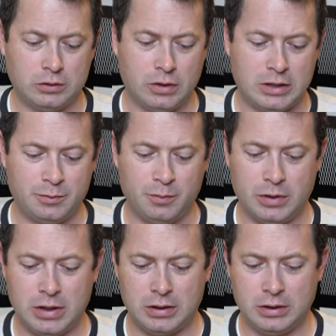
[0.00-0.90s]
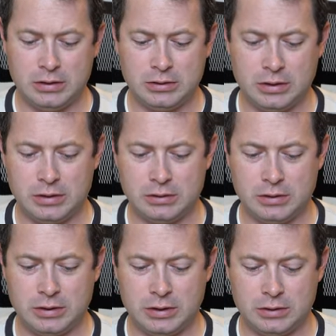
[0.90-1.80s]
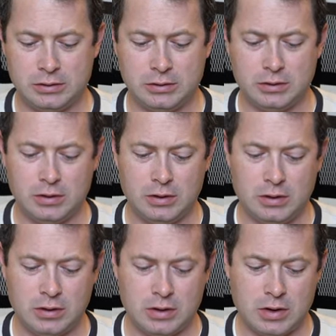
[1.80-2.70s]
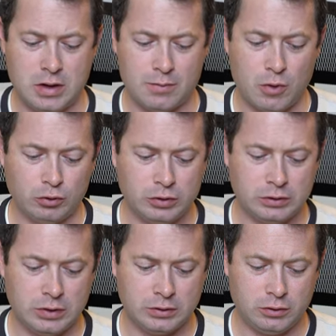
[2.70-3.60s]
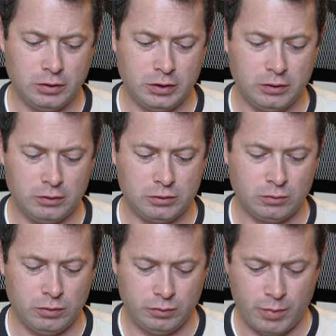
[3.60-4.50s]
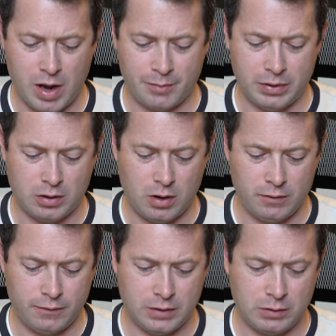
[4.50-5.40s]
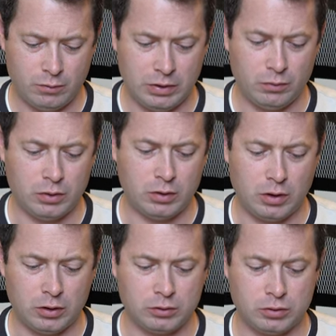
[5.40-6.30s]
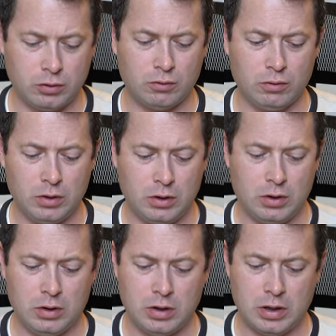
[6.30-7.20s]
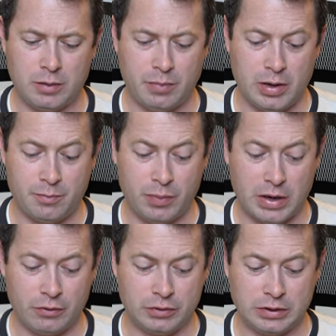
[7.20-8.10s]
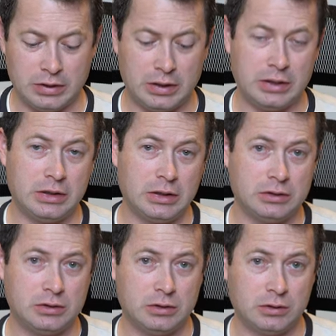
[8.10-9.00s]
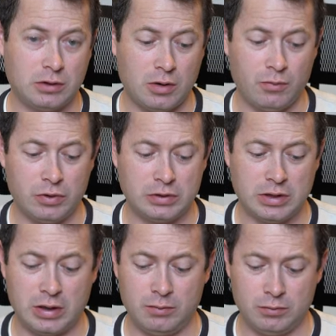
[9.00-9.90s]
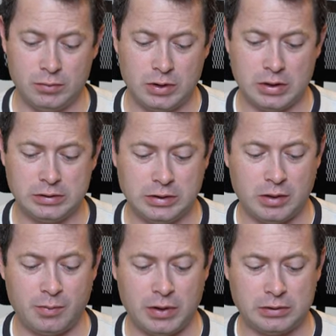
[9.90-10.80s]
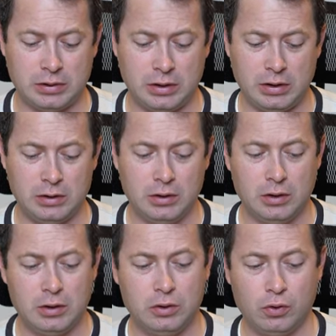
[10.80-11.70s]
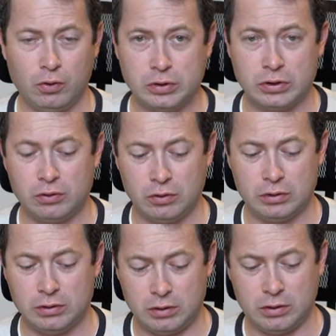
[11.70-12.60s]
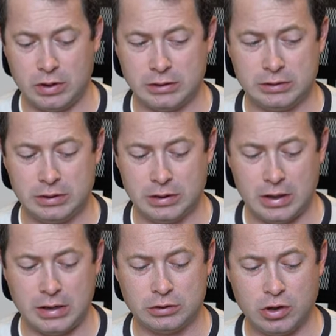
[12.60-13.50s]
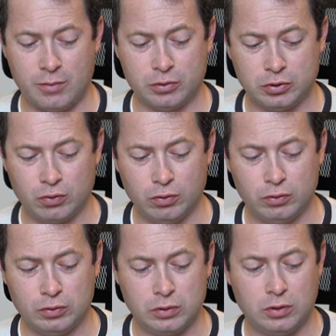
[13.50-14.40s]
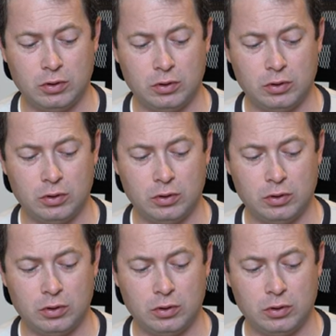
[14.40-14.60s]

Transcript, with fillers: so last but not least is this uh, motion sensor here. So we will pop it off and we will also uh, put batteries in it. It does come with the same uh, setup as the door sensor and that's a, has a couple screws